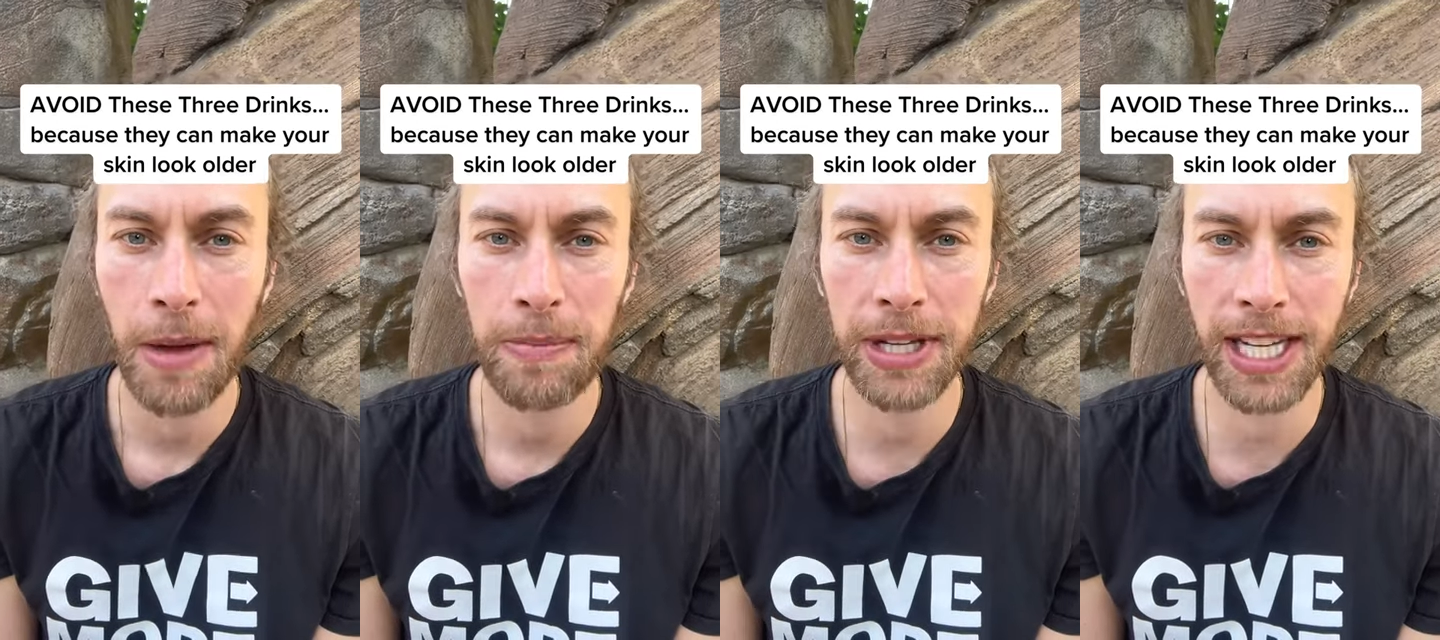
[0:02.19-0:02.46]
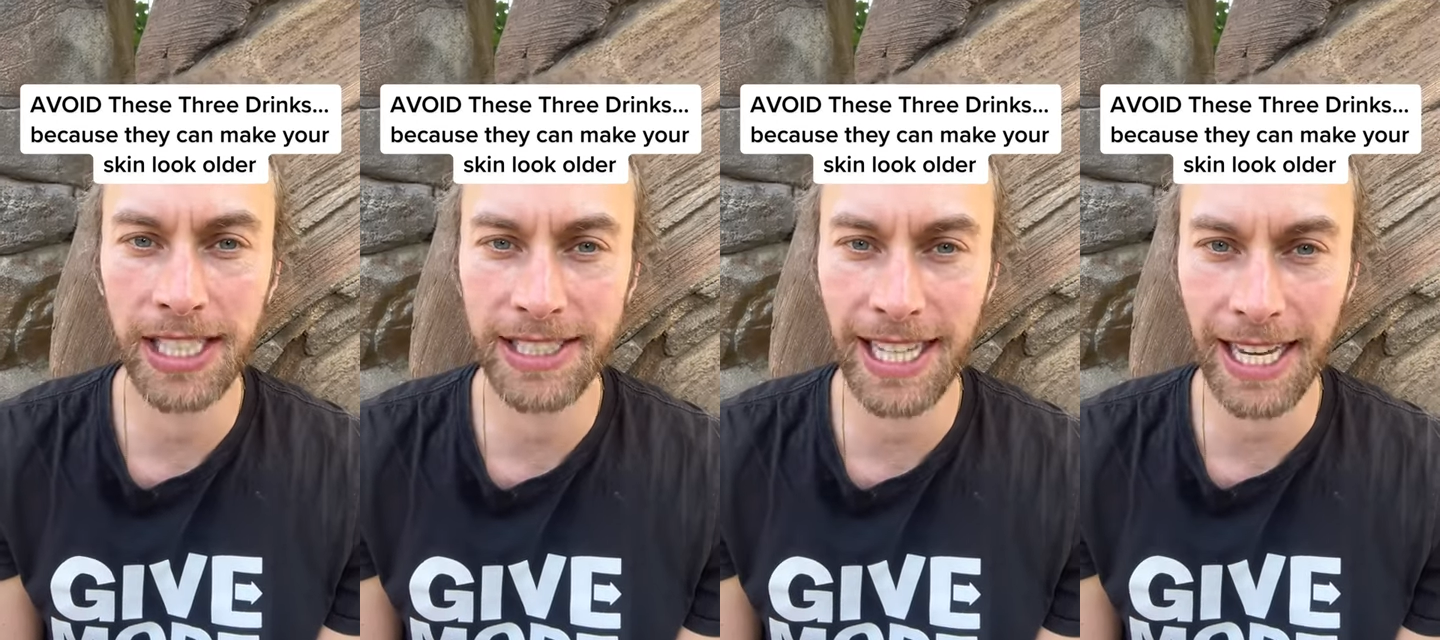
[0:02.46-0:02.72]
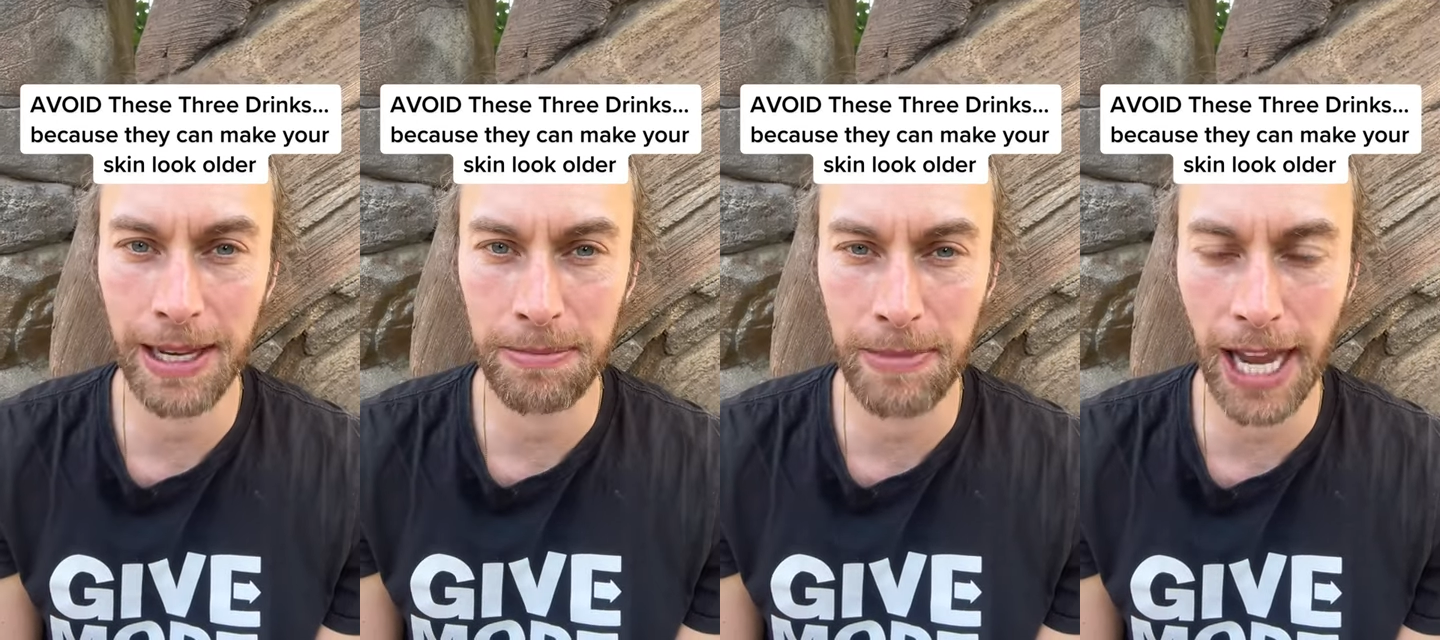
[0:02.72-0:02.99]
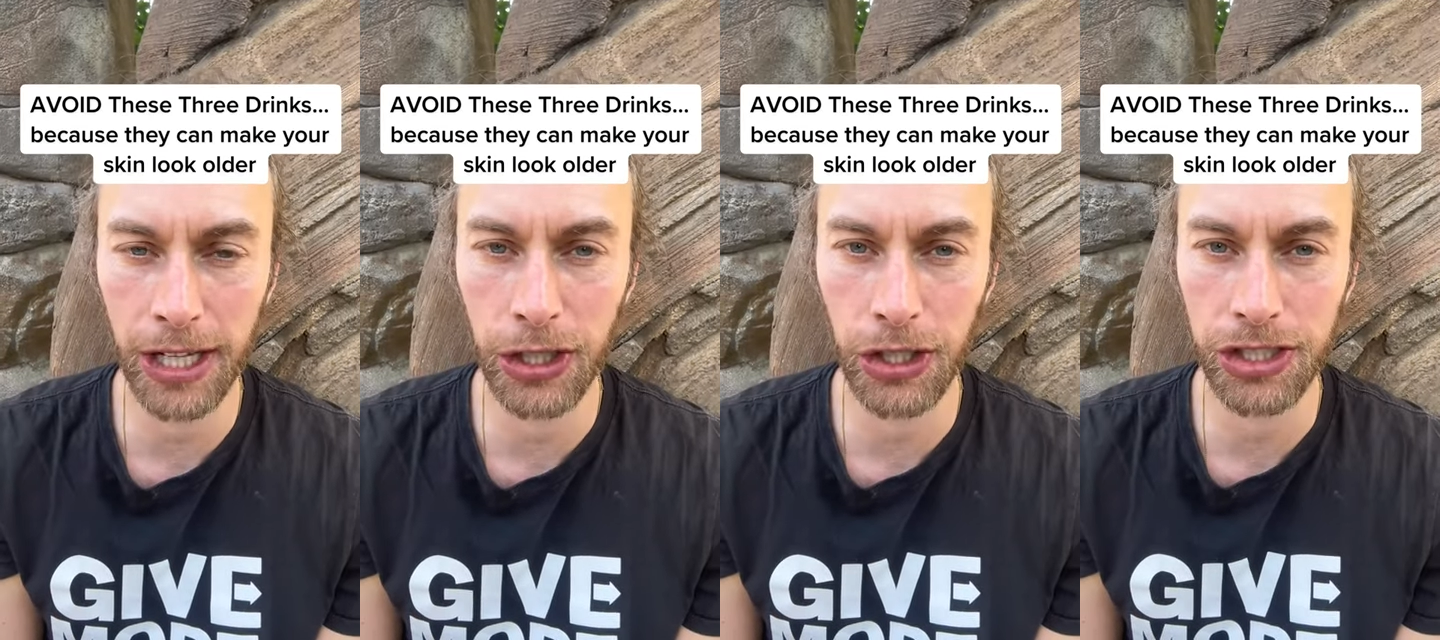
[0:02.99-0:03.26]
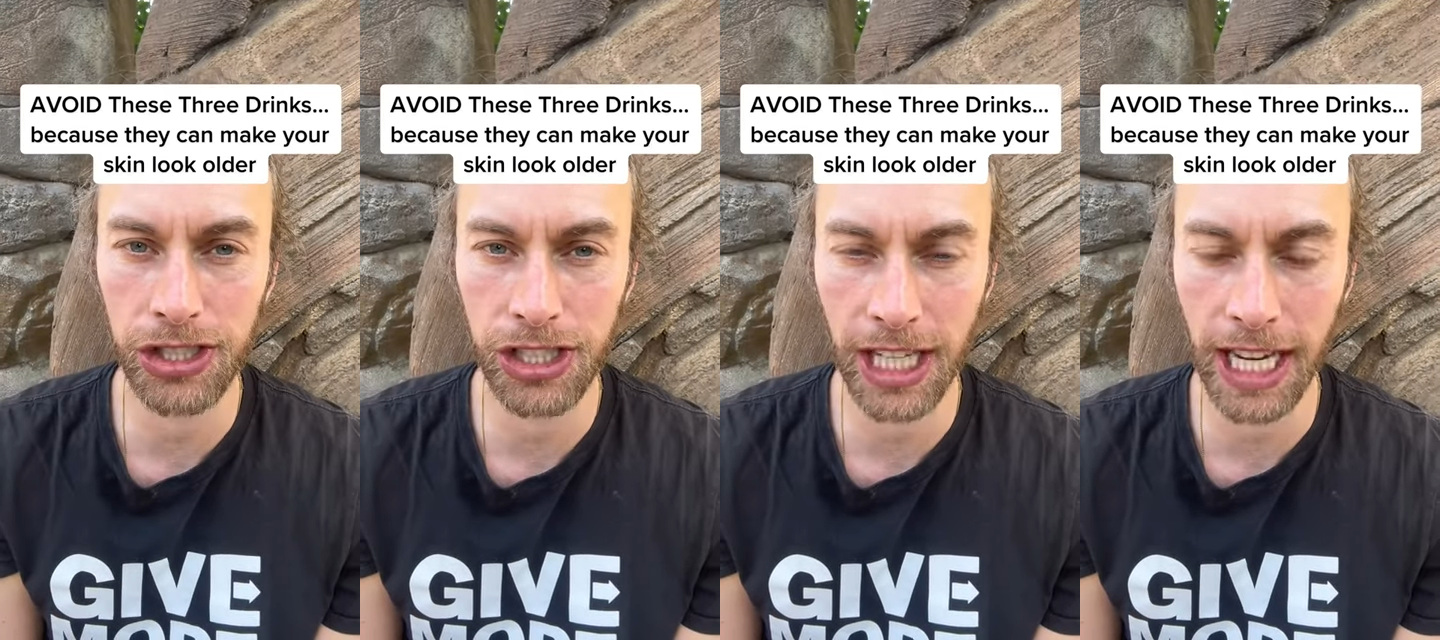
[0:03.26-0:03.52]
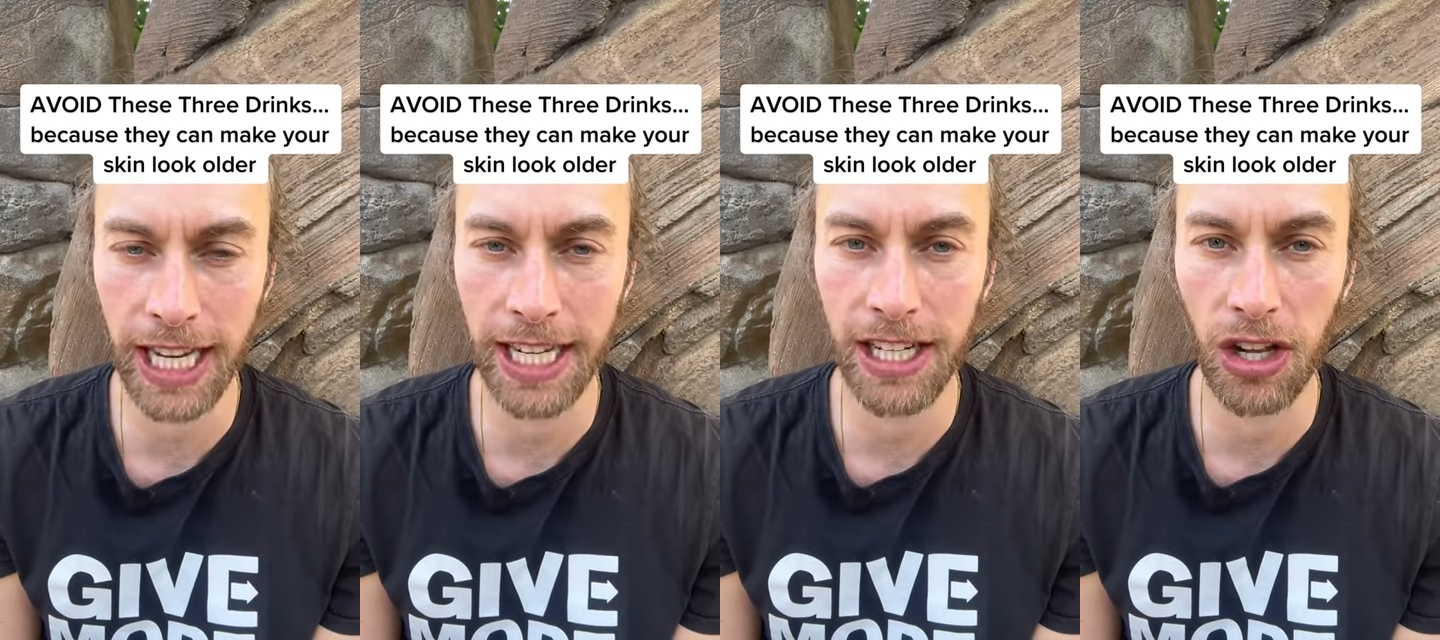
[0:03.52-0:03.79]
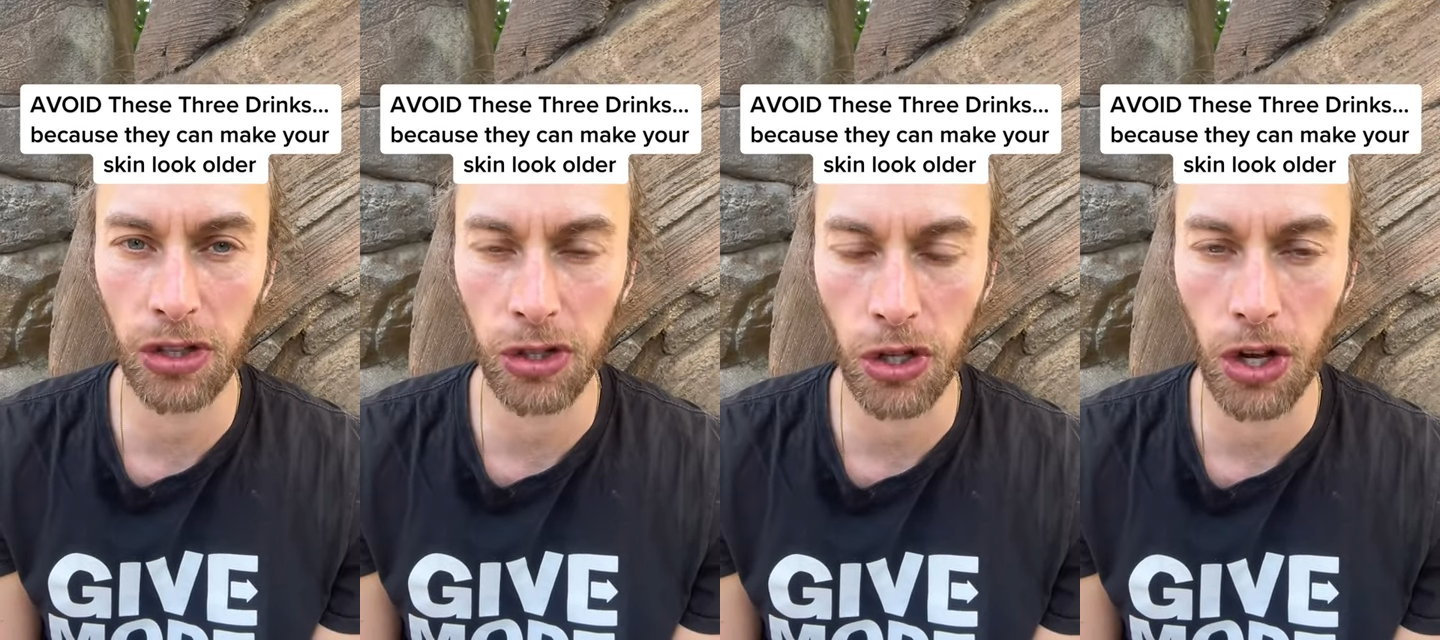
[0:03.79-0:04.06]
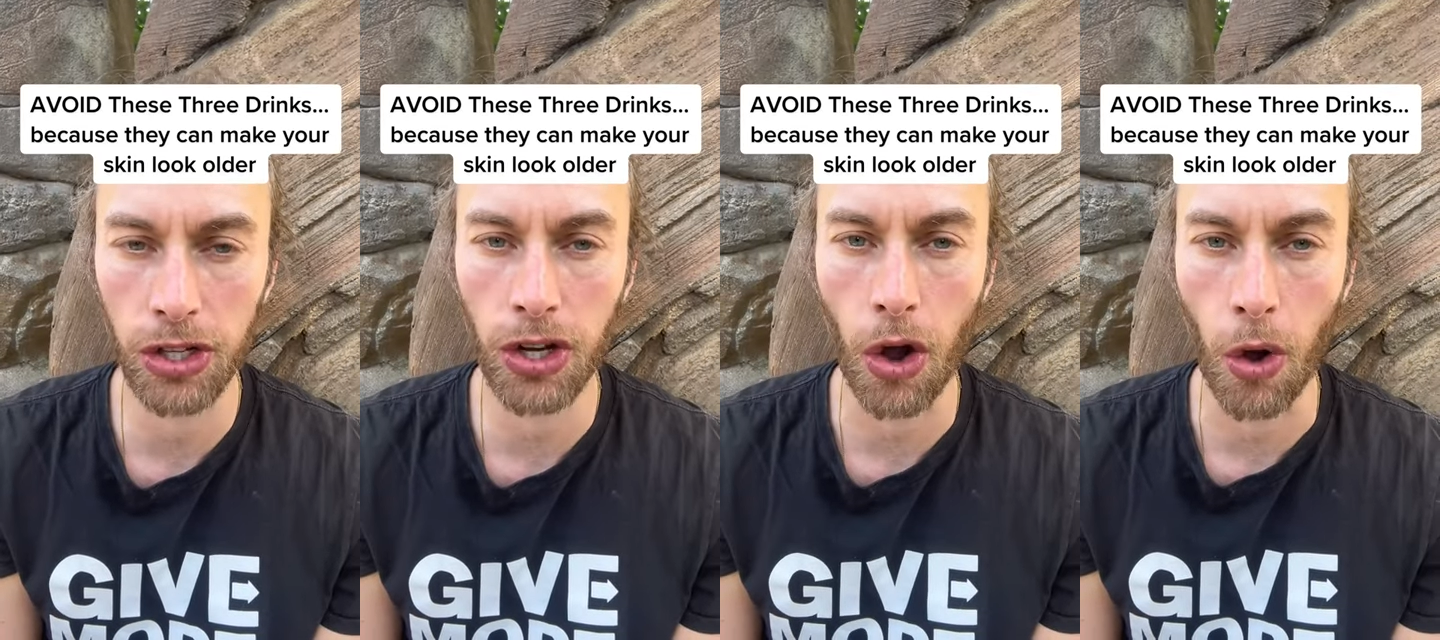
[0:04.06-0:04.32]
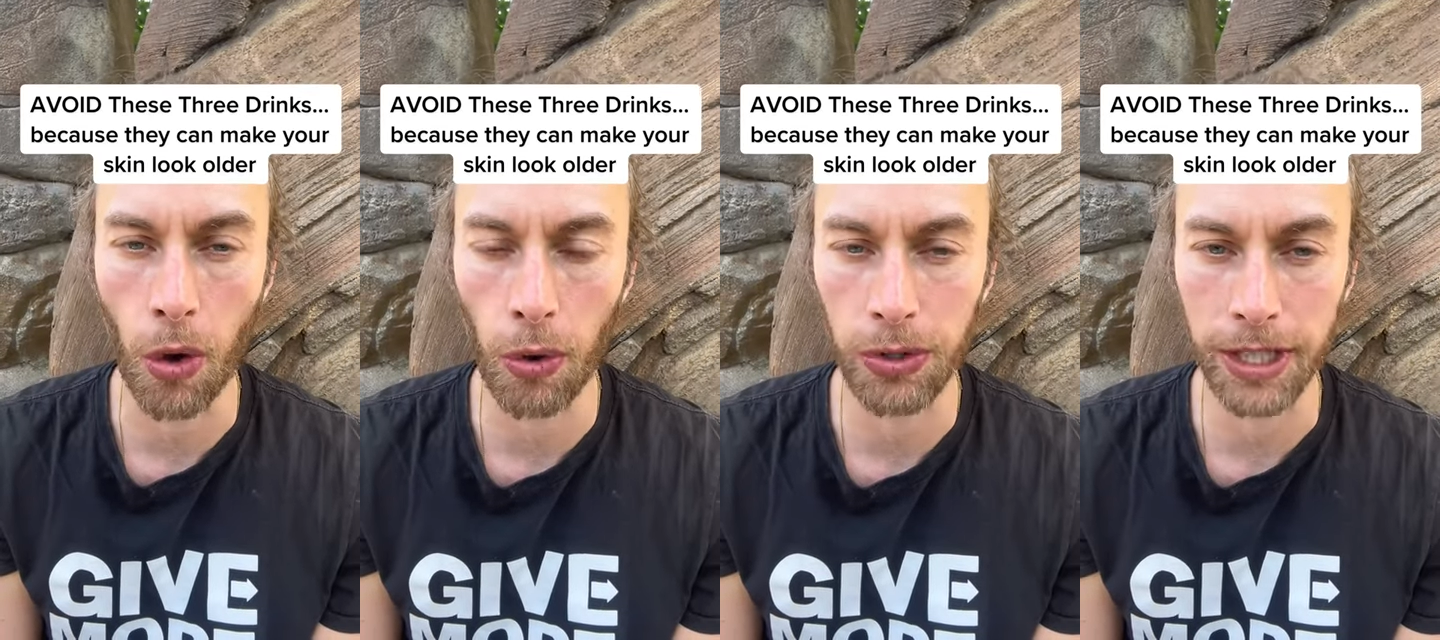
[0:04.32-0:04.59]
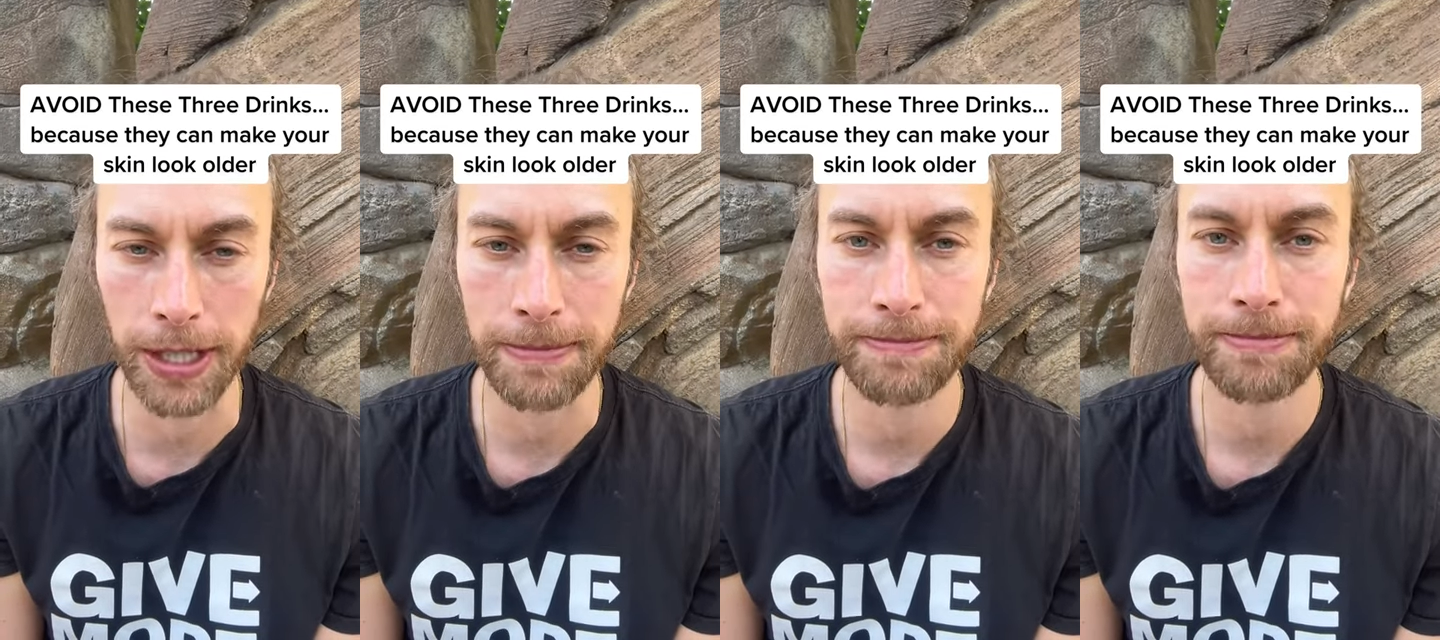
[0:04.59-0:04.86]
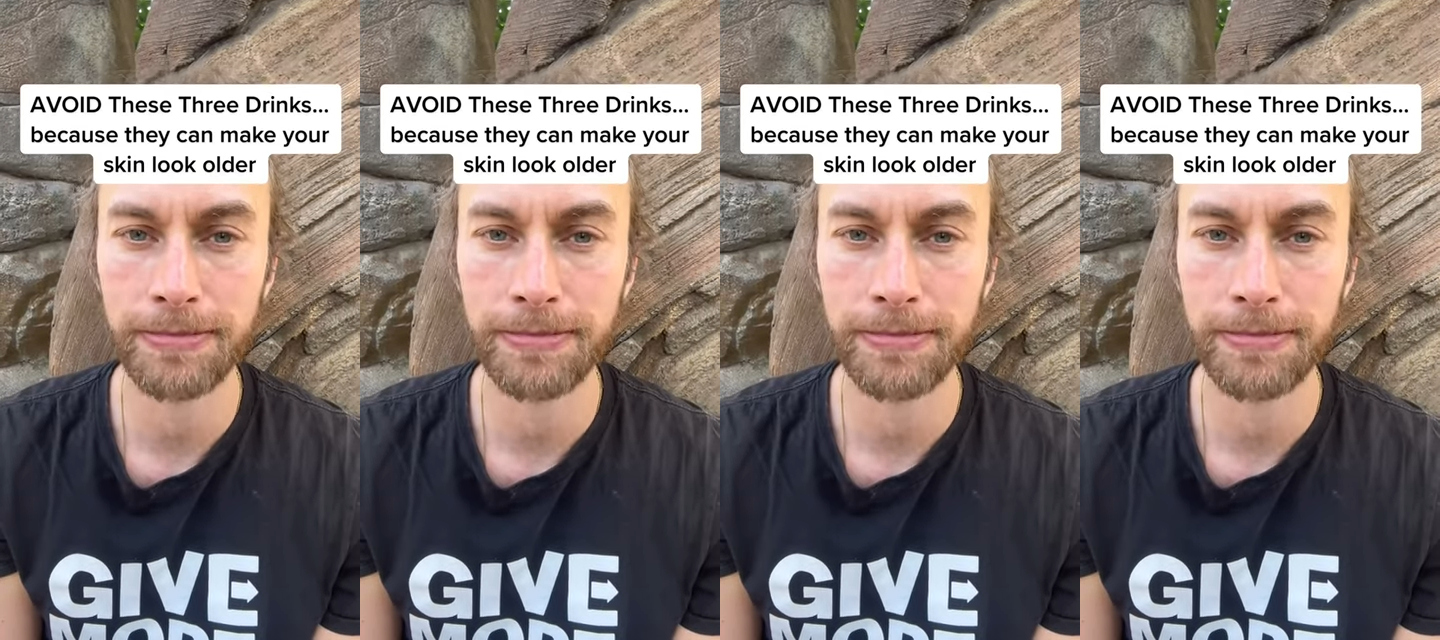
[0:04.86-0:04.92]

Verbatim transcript: because they can make your skin look older.